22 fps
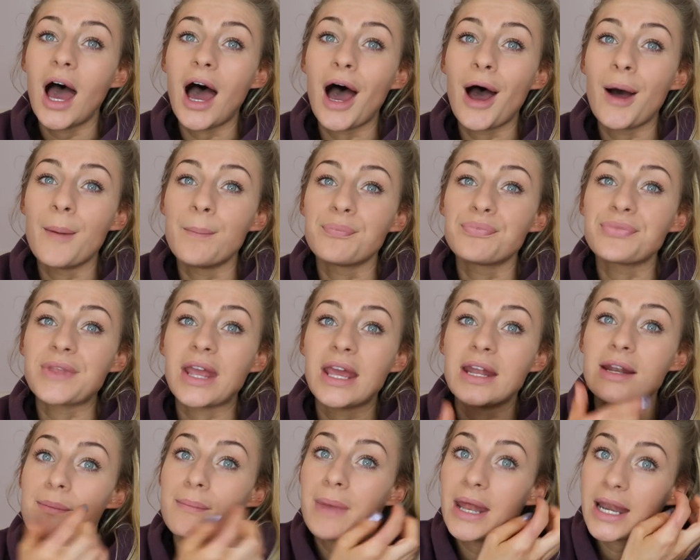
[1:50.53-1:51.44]
um,
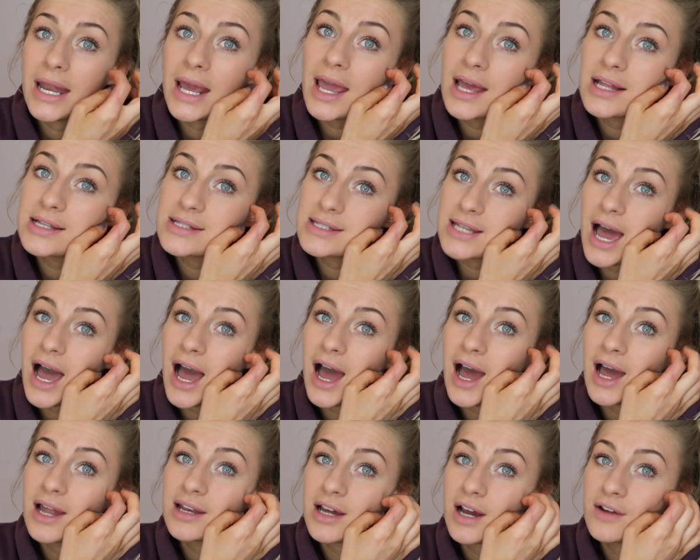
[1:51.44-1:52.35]
in a minute
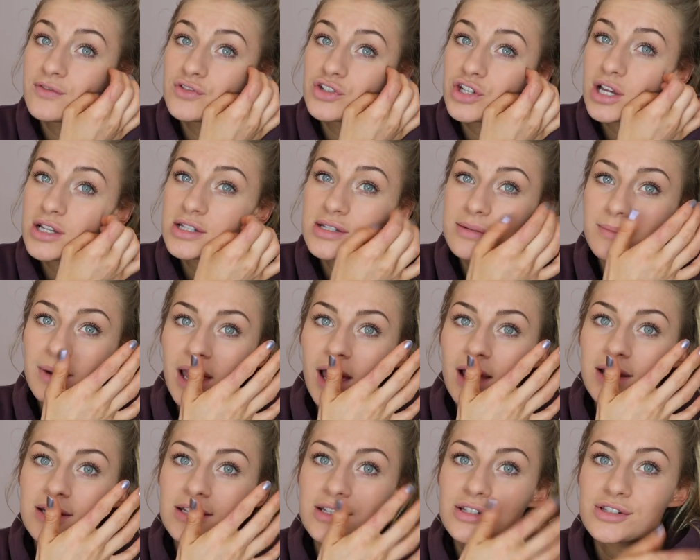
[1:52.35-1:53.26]
and i've just my
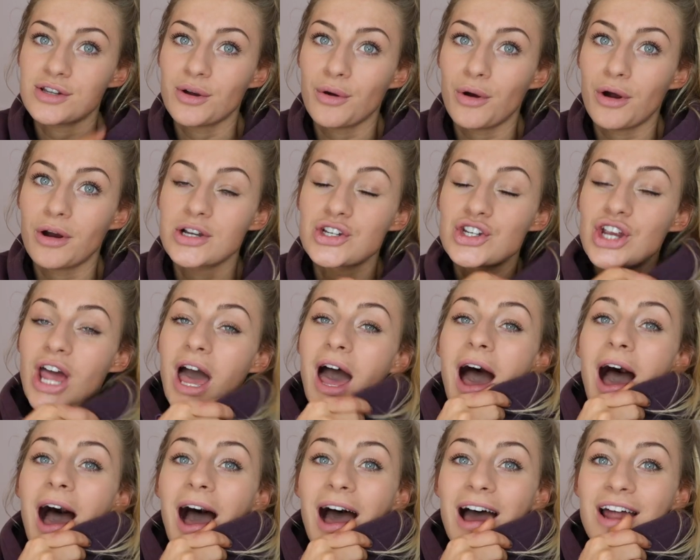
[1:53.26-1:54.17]
hand is so orange
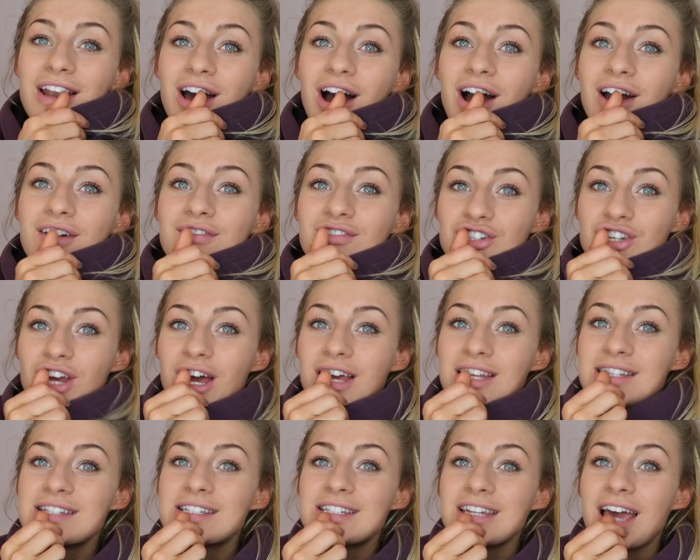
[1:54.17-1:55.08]
and i've
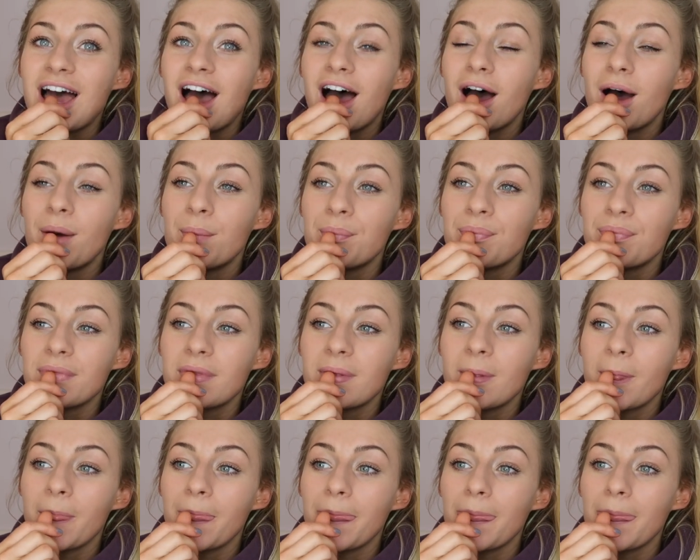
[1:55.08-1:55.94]
just um,